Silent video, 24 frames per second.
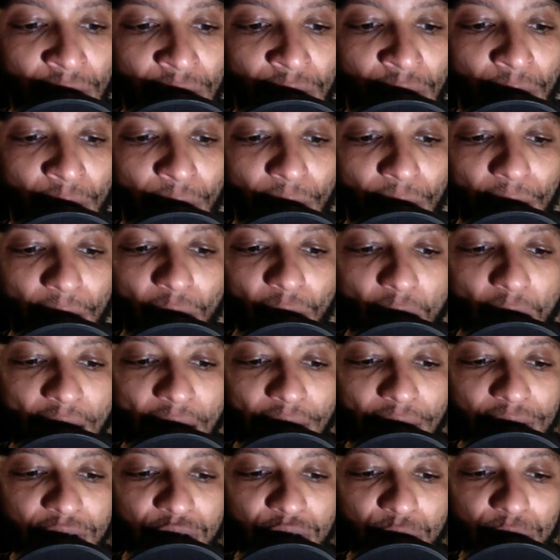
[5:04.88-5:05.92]
Bubba
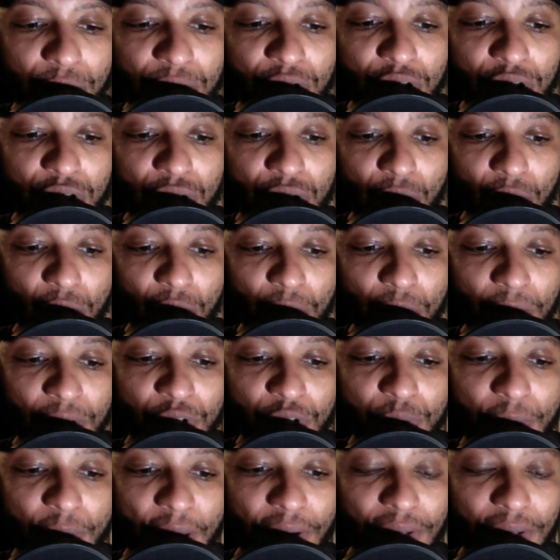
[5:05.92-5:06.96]
Wallace doing so much
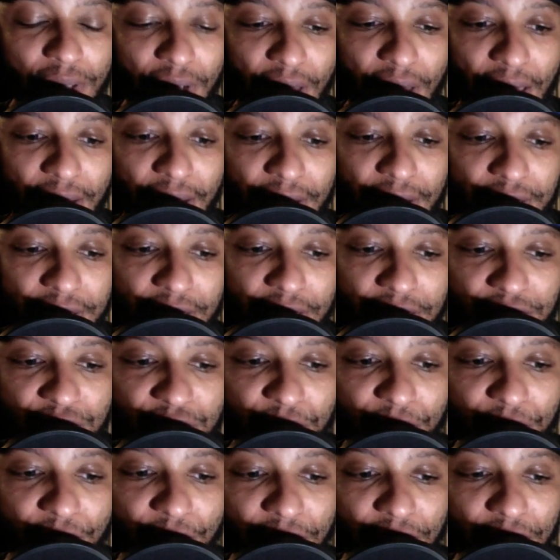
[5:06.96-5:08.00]
better than I had
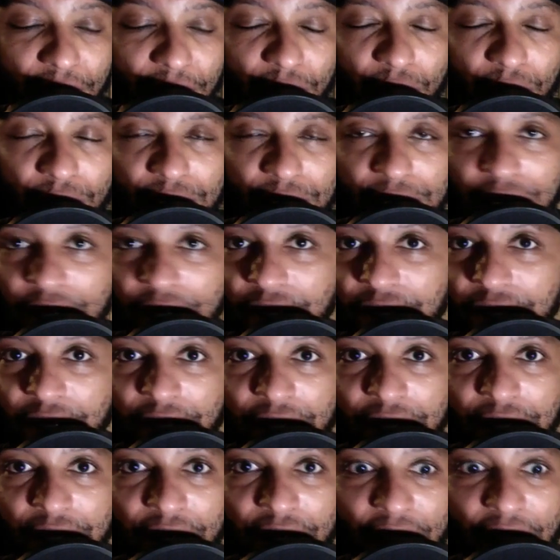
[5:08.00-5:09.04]
anticipated. We didn't think
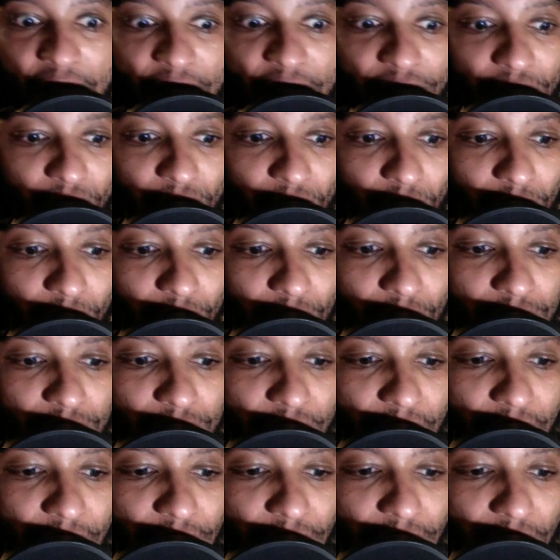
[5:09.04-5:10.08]
he could have a real good day
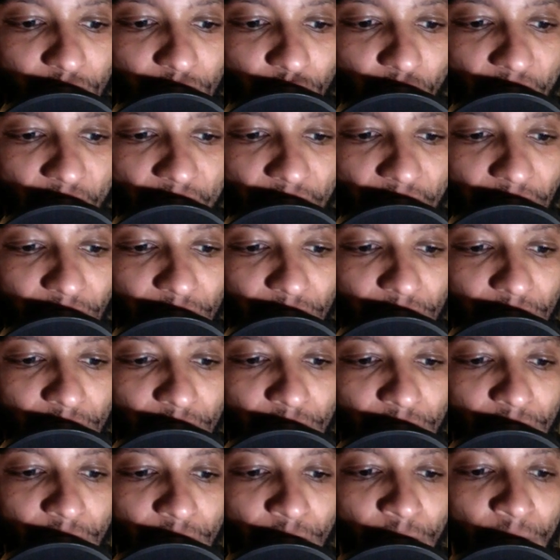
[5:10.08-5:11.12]
at that track.
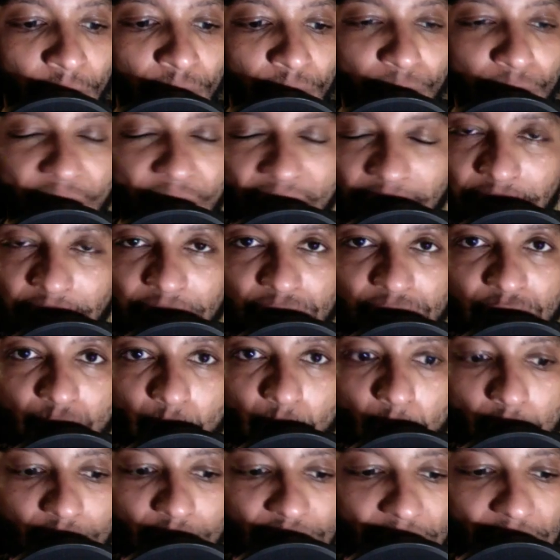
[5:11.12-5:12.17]
Back against the
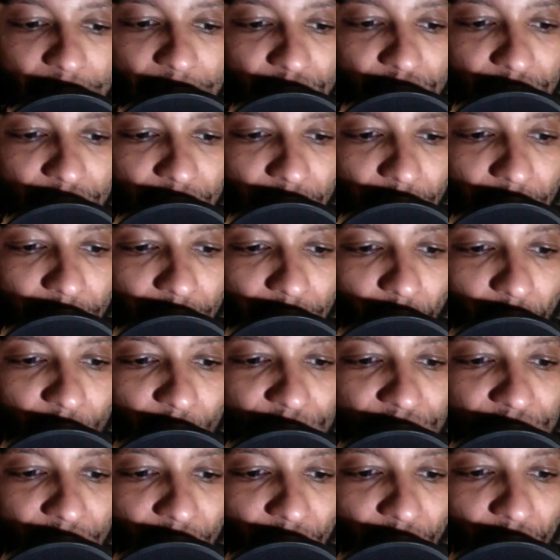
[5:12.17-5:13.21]
wall type scenario. We
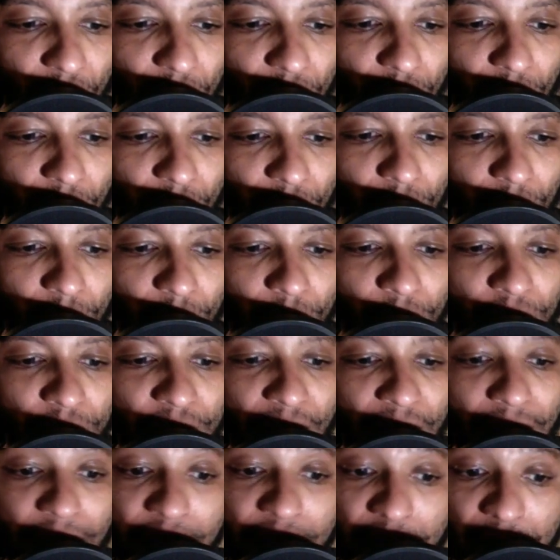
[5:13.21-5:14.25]
know
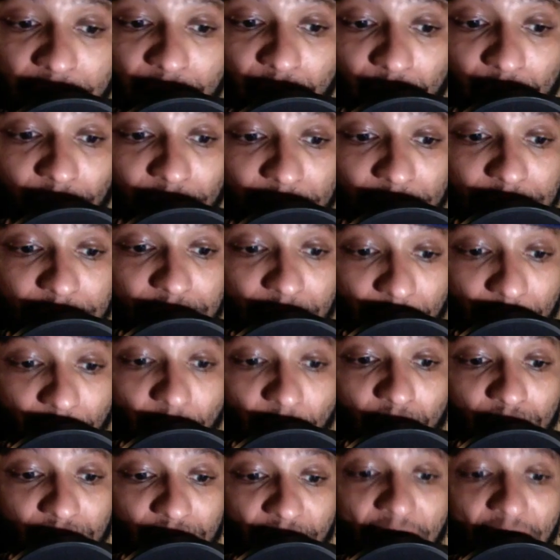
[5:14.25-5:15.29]
that he who leads the
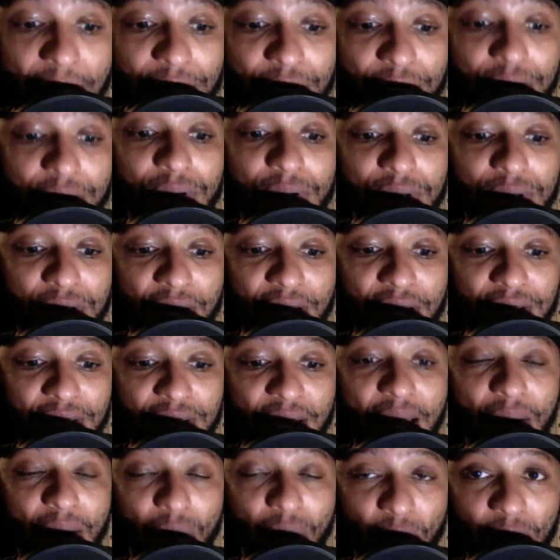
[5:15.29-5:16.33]
most laps here does
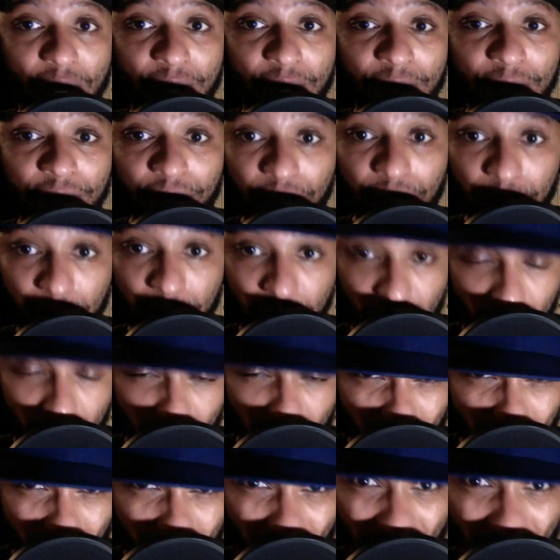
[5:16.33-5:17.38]
not win.
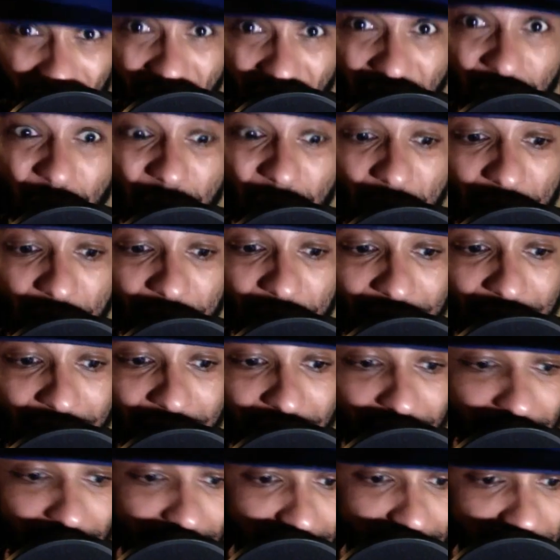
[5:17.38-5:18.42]
That's what I'm
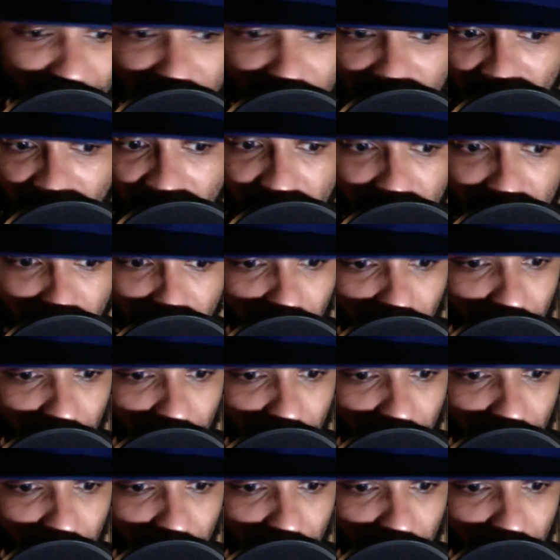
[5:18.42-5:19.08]
thinking as he's leading